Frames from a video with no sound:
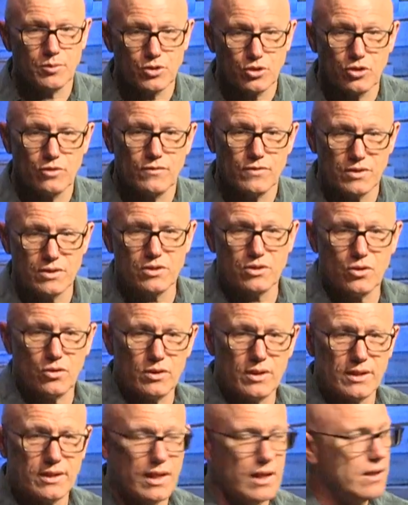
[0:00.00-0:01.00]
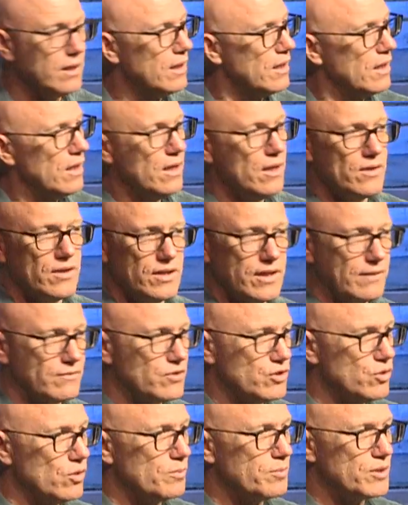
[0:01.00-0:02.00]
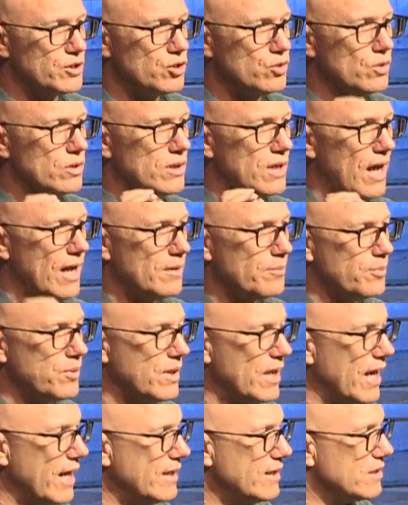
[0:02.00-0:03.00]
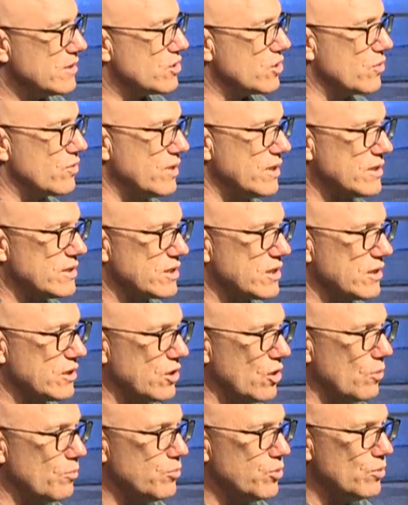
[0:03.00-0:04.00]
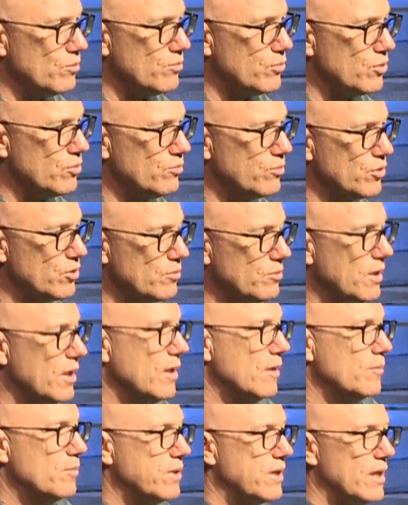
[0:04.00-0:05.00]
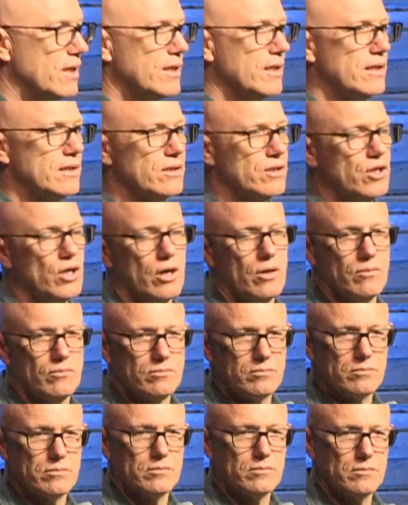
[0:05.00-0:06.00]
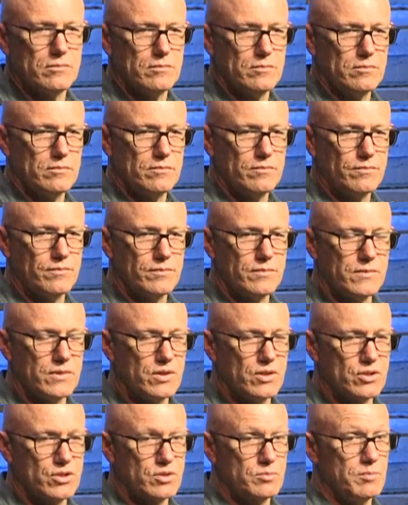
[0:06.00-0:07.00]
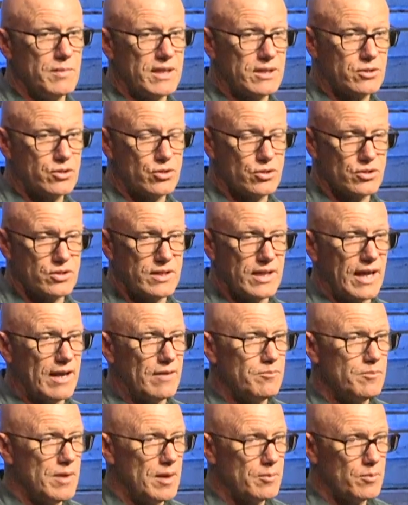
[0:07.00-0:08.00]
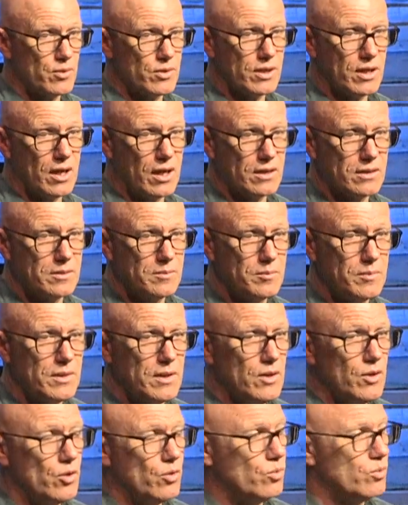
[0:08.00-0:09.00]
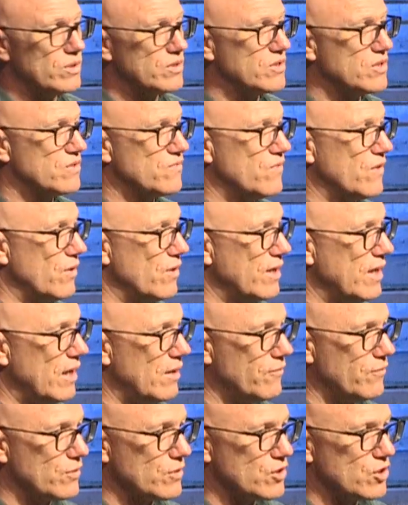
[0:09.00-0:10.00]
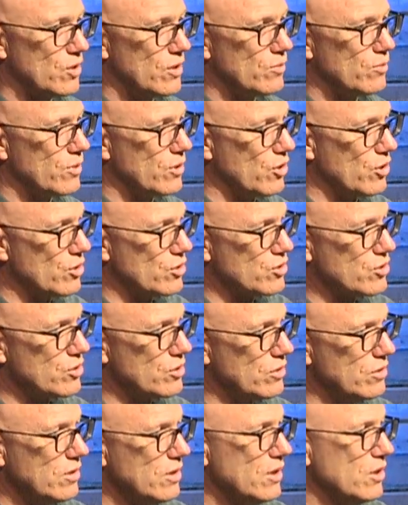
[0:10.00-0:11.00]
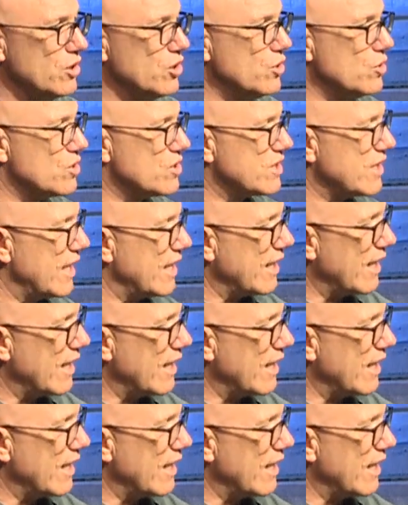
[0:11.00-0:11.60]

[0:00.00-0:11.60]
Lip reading: services going like that, then you have to do it. But do a lot of planning so things can go boom, boom, boom, plug in, go. There's mixers that have memory on them, which is very helpful. So at rehearsal, you set